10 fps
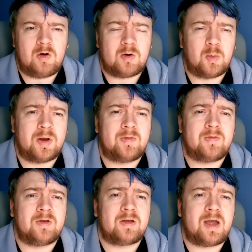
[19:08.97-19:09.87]
or
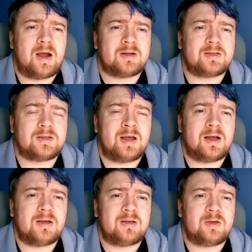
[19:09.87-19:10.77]
whenever cards
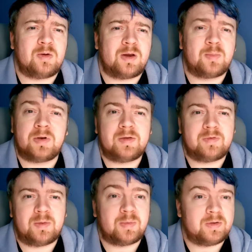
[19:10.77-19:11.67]
that you get to
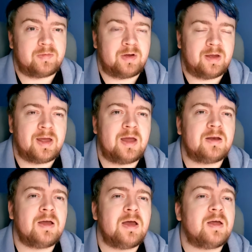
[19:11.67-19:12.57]
proliferate again,